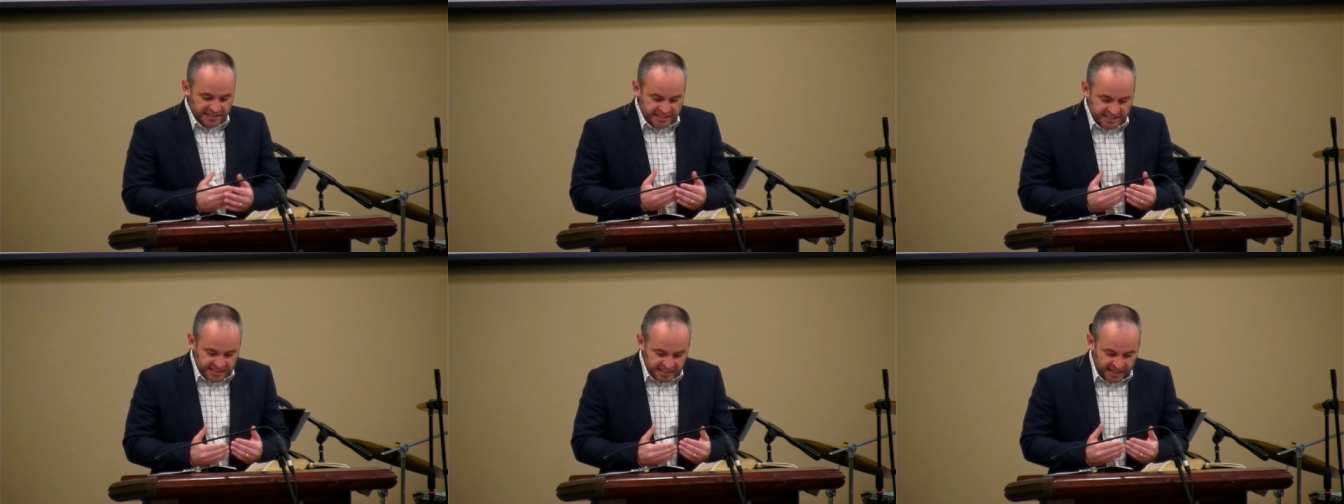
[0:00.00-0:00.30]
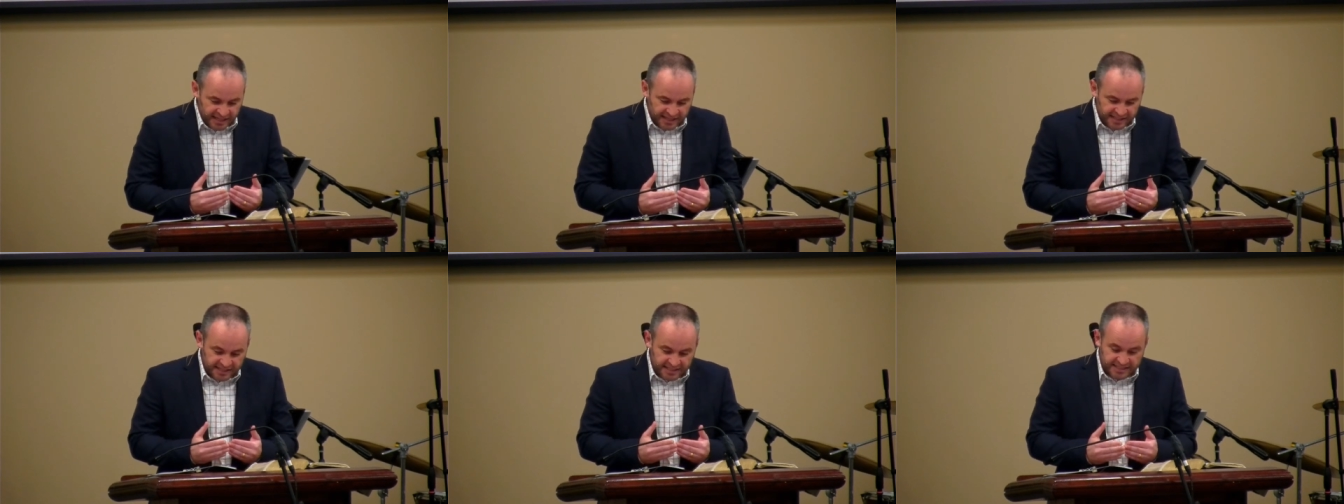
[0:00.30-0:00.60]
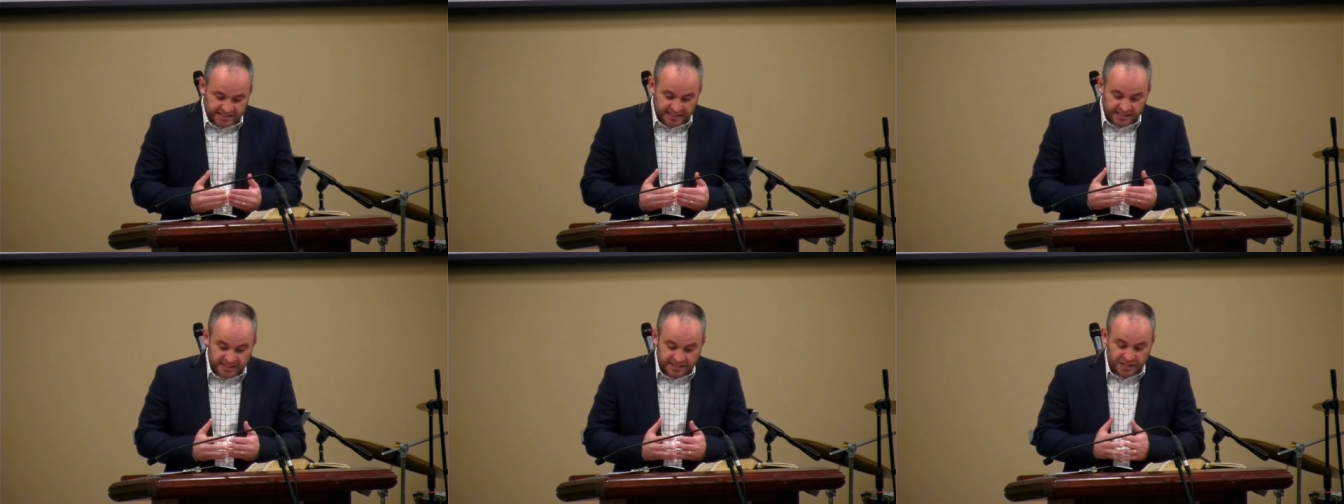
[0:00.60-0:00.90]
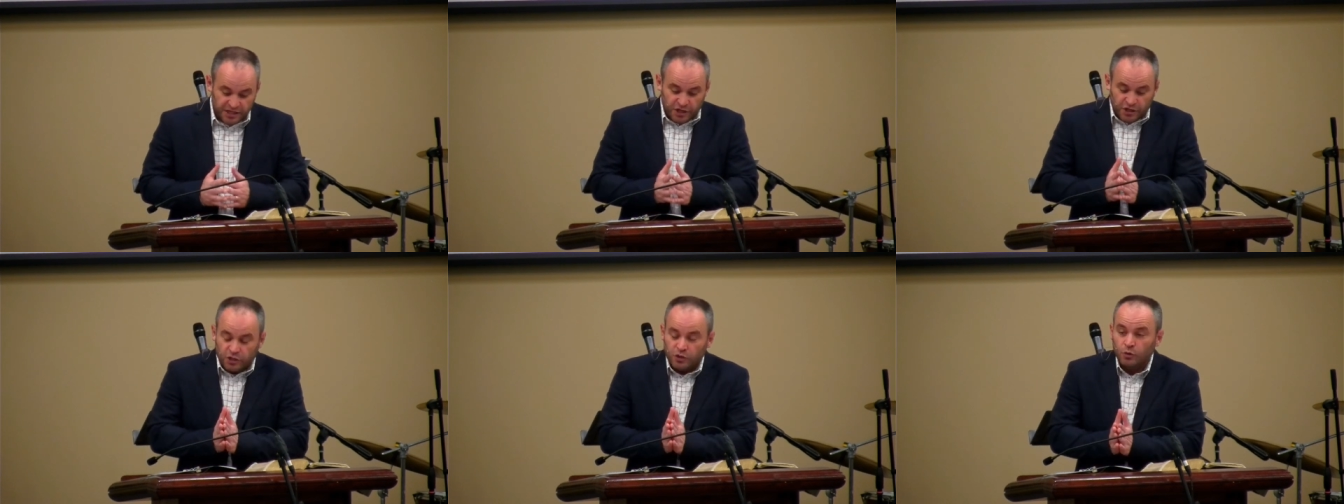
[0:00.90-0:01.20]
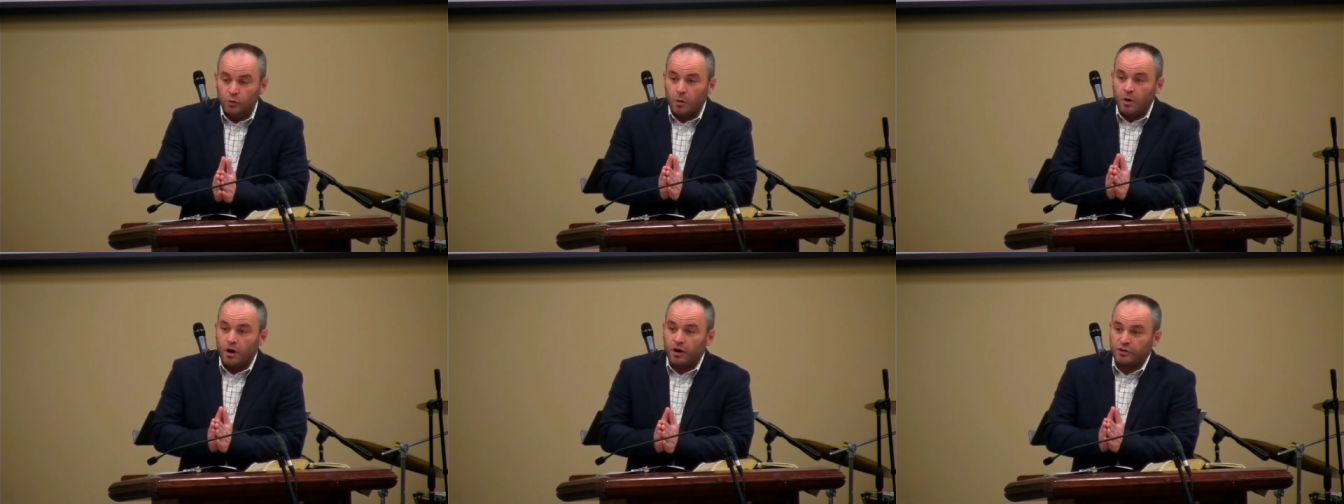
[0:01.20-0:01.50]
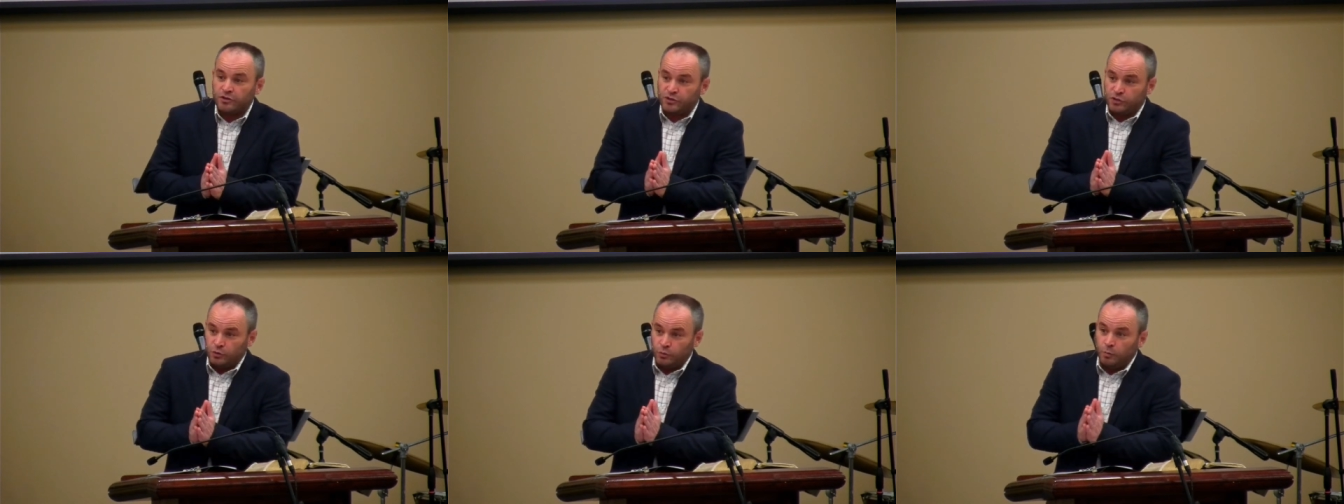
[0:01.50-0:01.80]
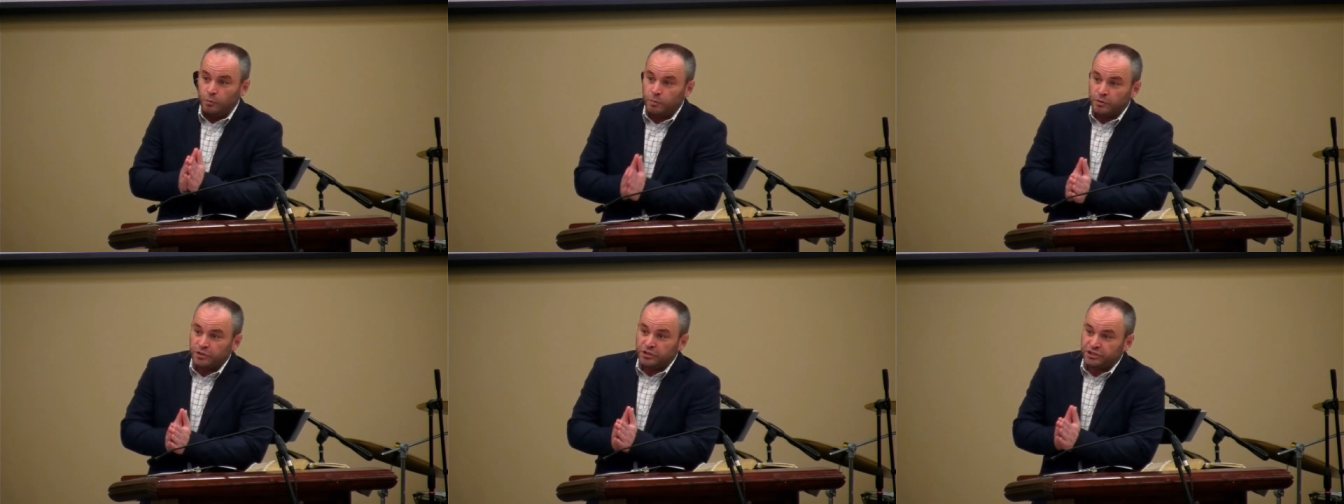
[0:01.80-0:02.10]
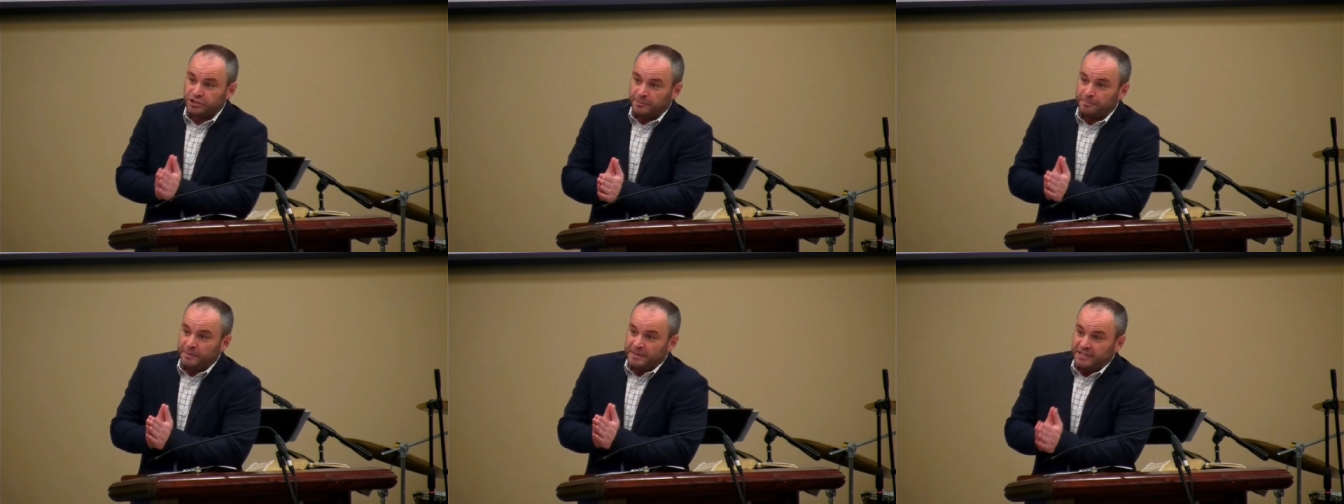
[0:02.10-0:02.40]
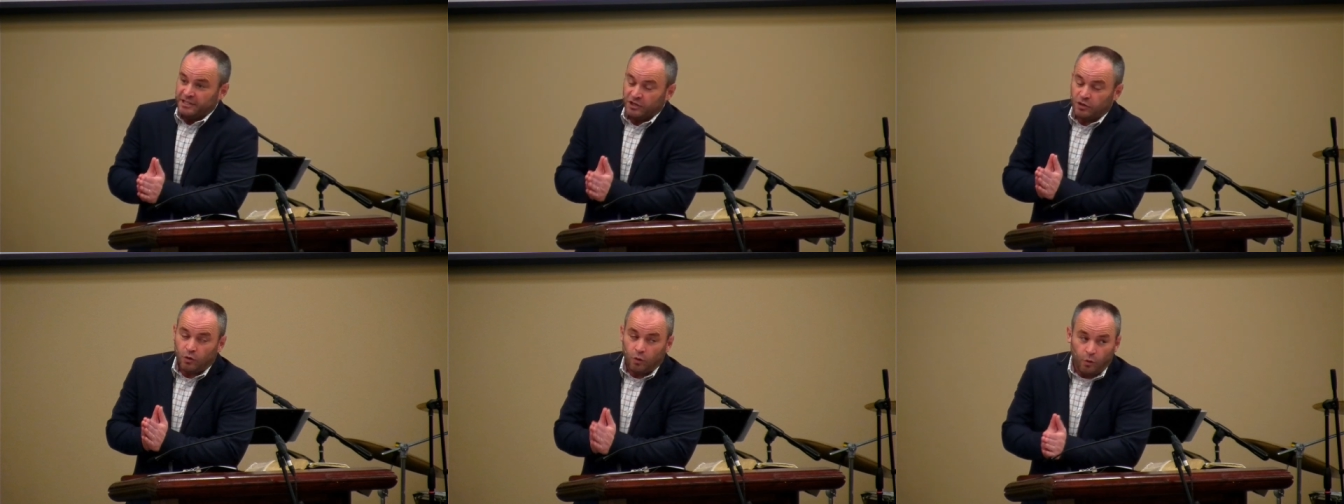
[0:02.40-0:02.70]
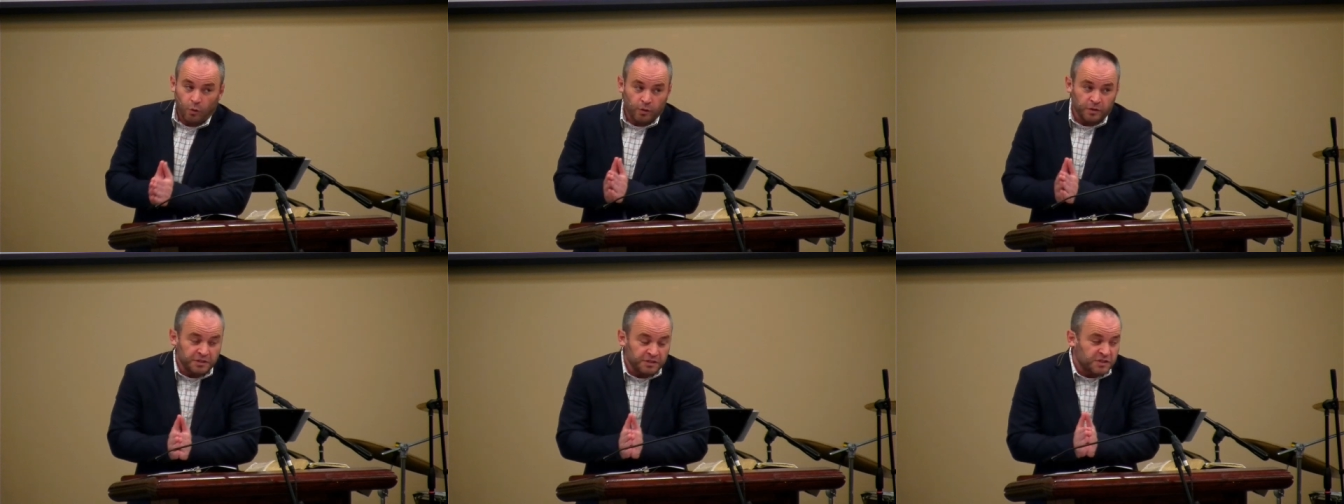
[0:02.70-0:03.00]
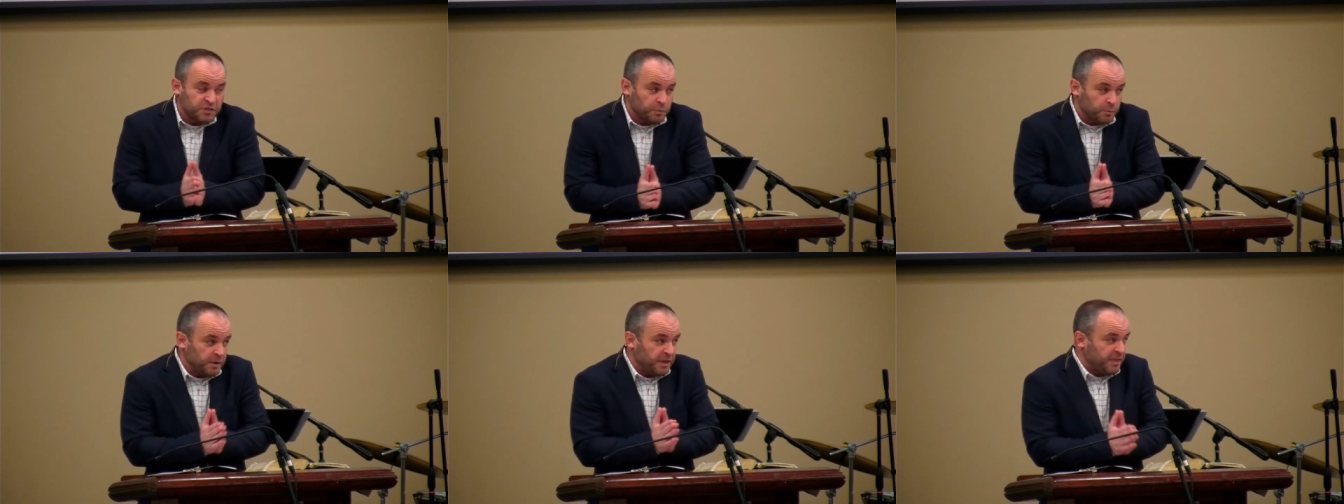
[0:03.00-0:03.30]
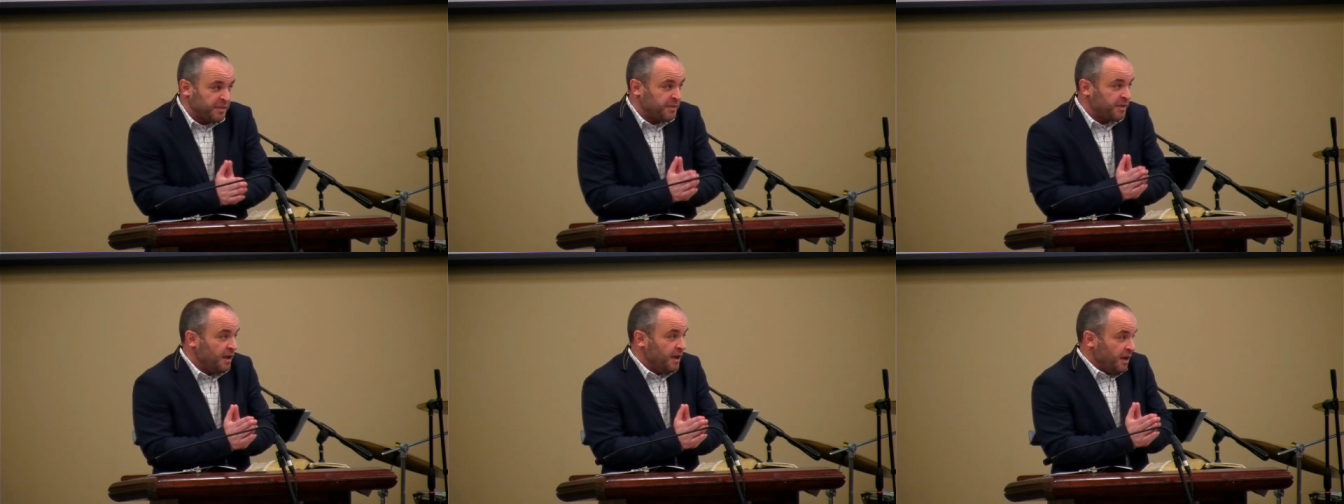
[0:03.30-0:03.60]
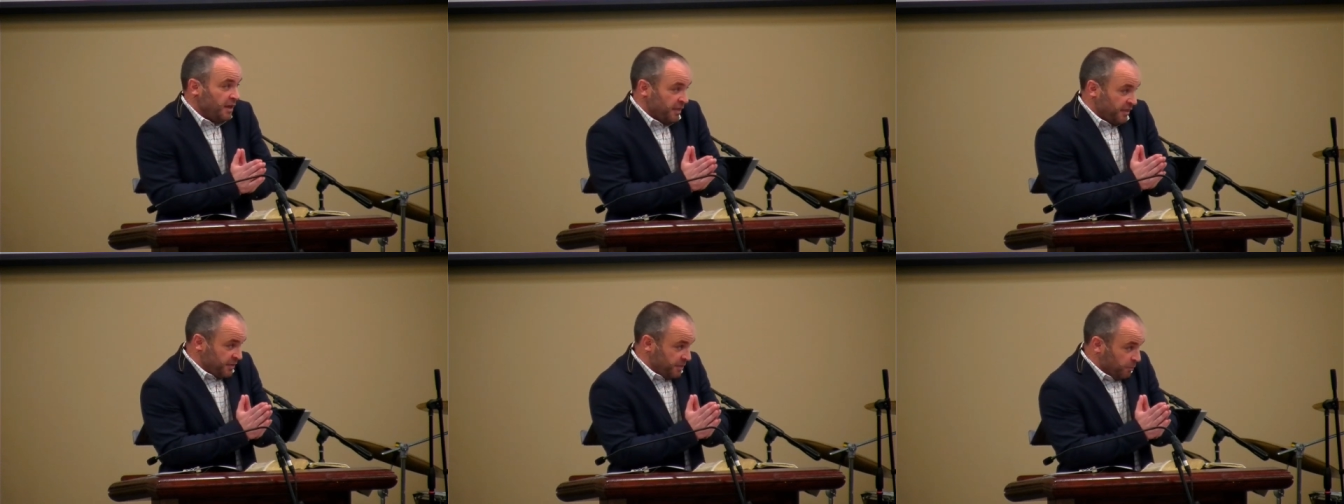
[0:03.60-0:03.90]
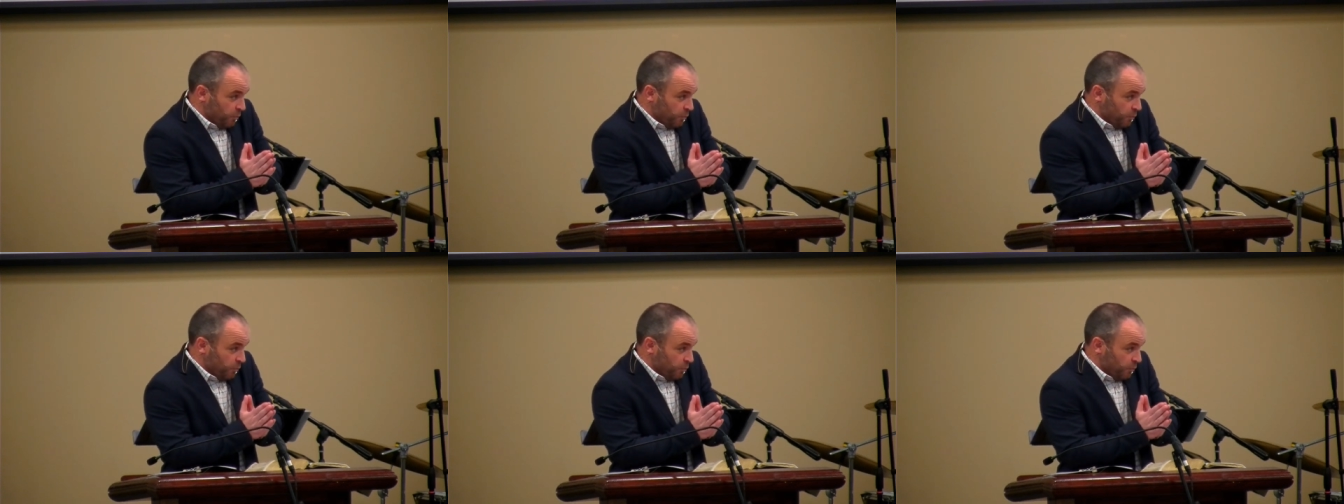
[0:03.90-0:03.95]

Instead, he says, You are to worship in accordance with